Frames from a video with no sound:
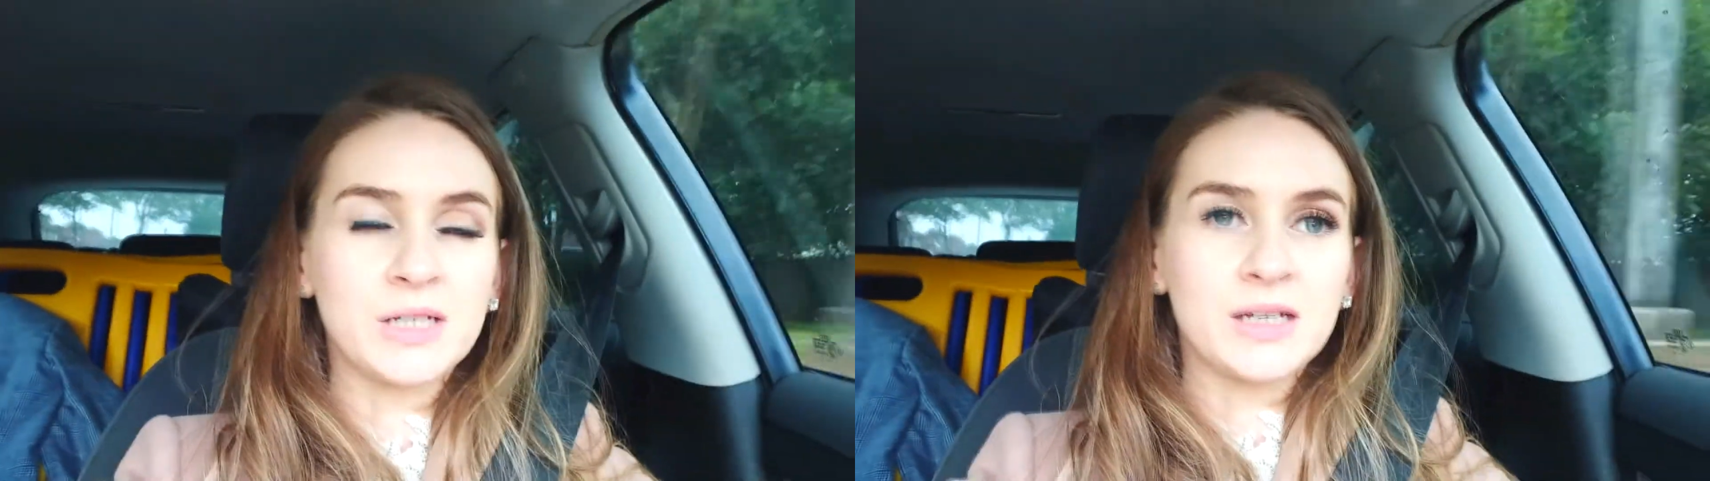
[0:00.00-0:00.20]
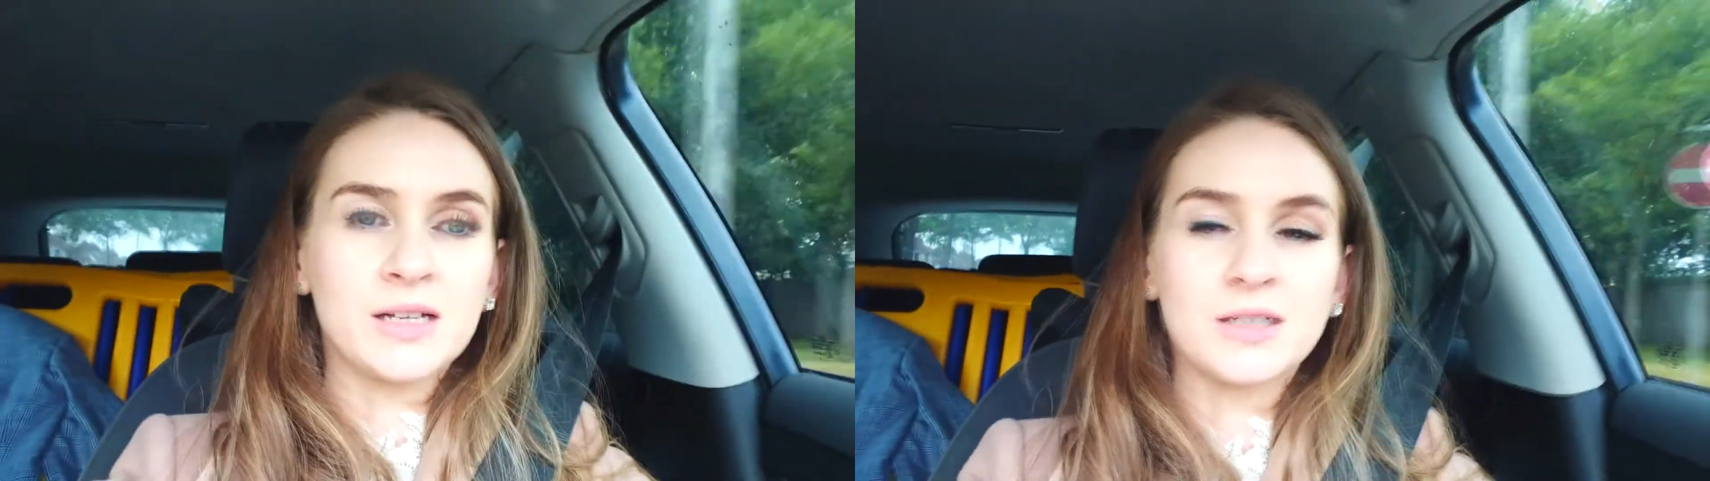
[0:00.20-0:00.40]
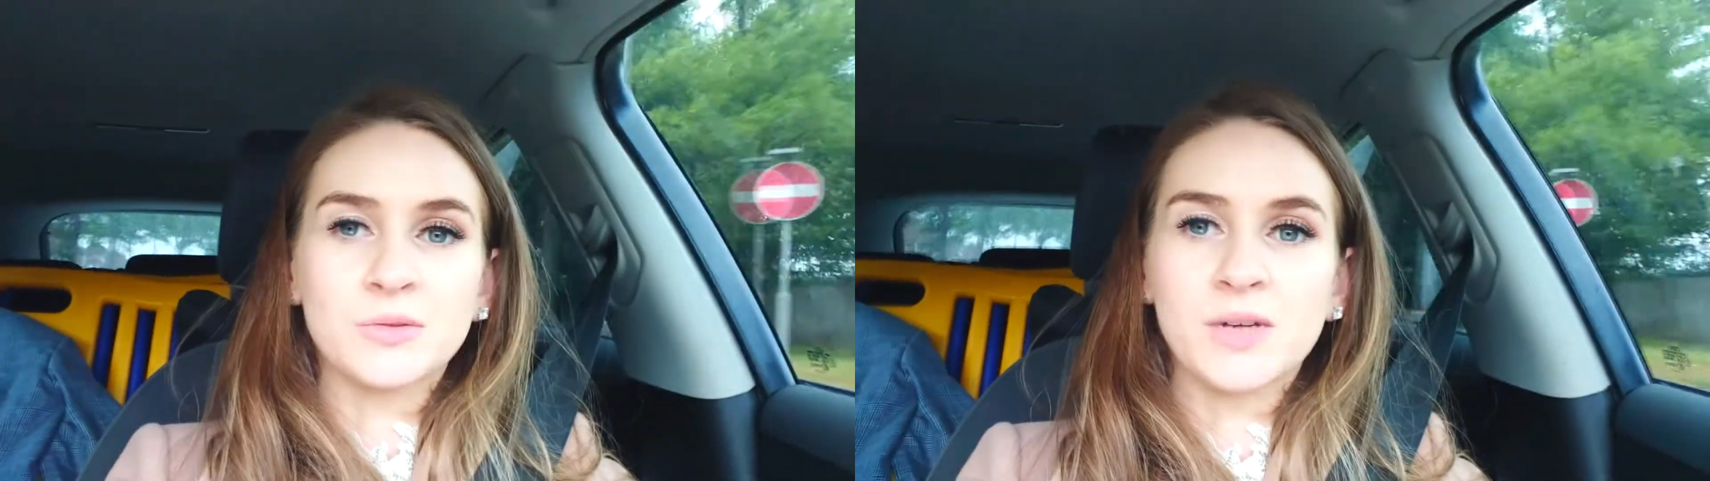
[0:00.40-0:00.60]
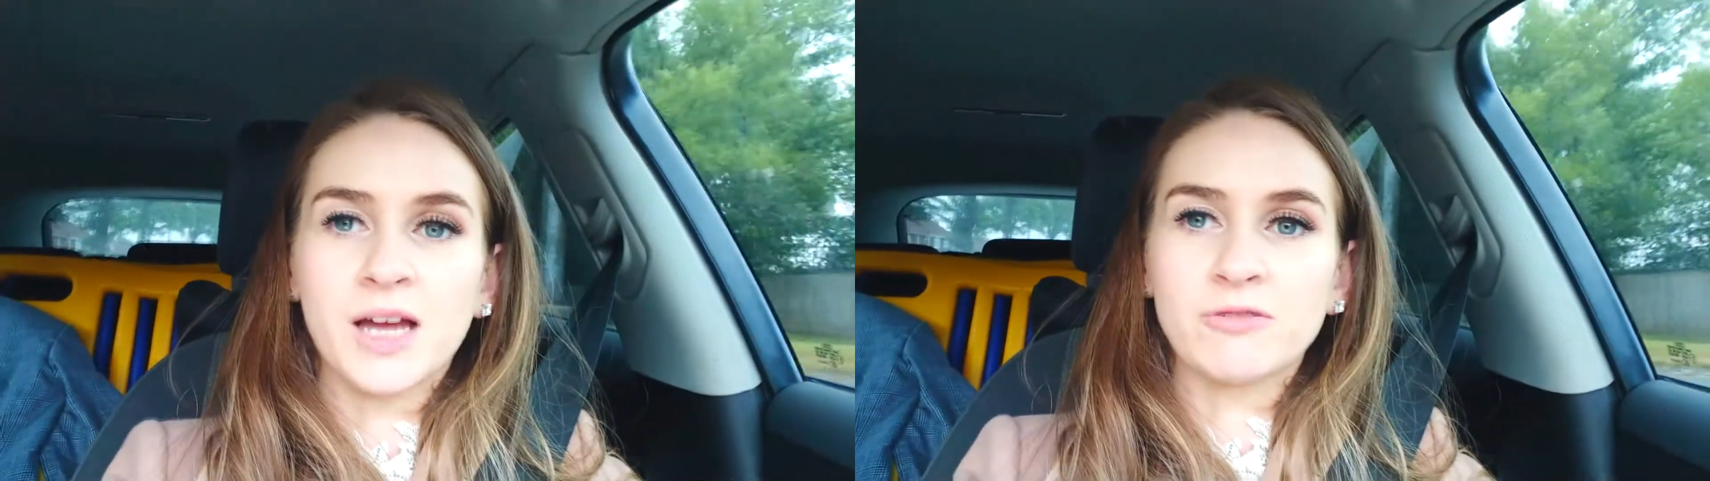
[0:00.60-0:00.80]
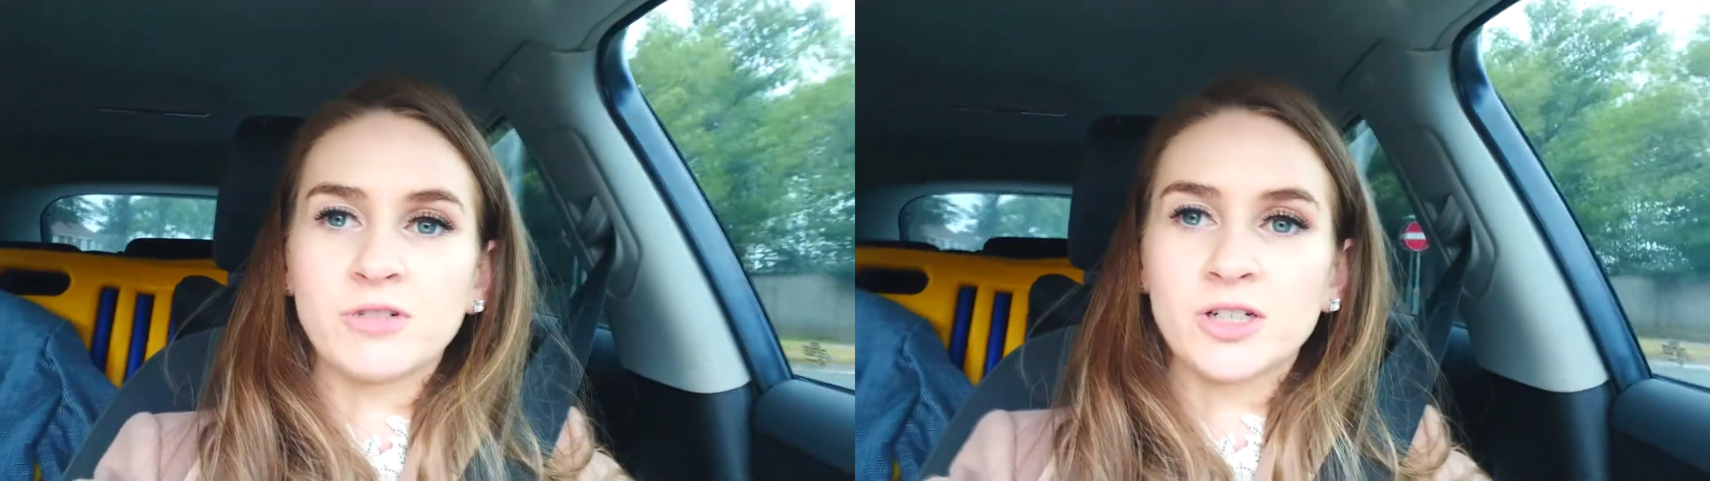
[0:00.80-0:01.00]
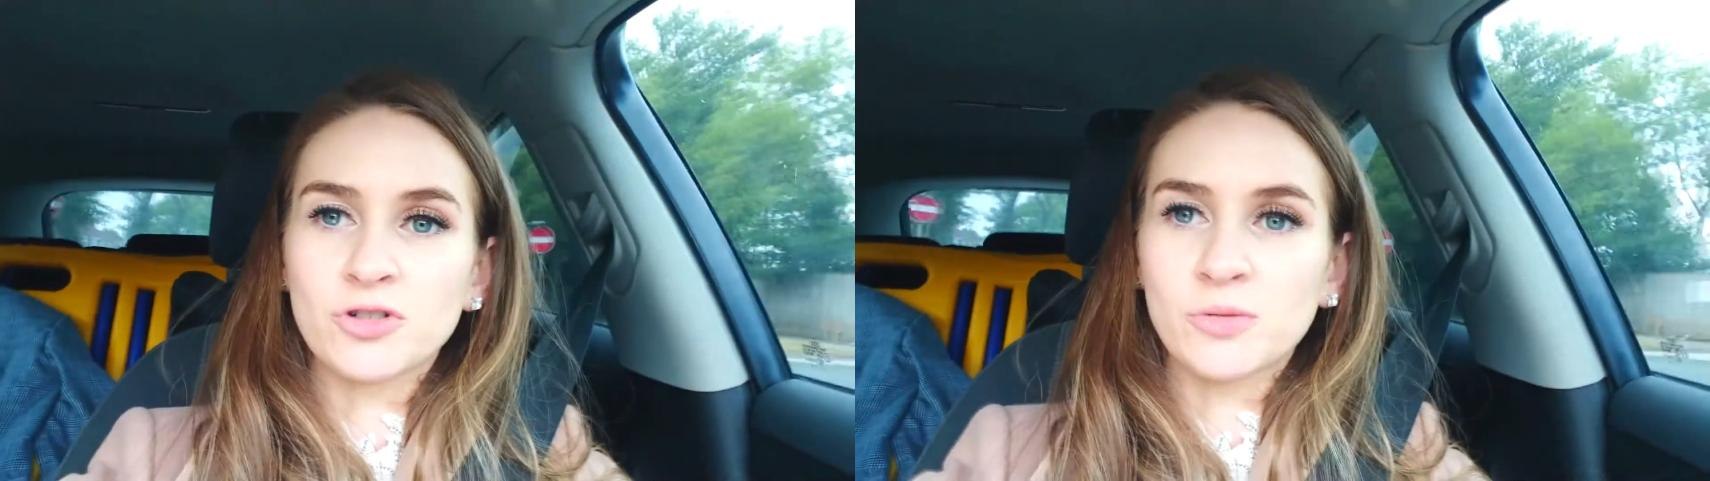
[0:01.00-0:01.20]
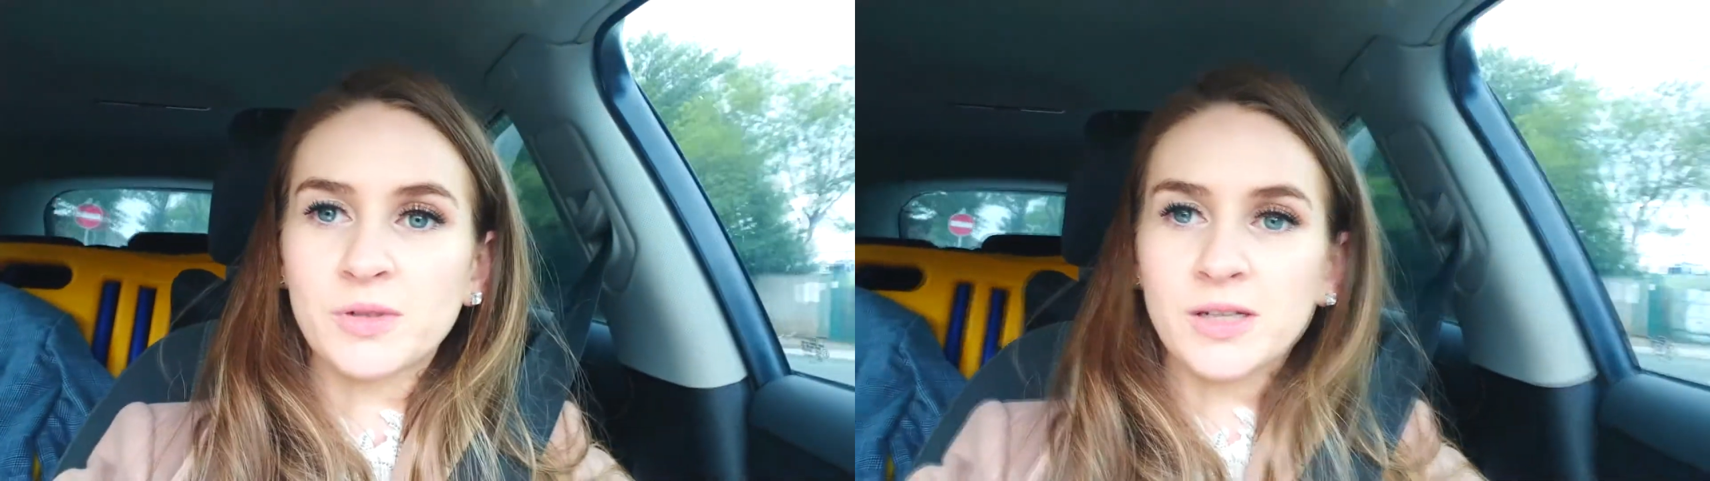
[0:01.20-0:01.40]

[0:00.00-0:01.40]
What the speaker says: because we had real trouble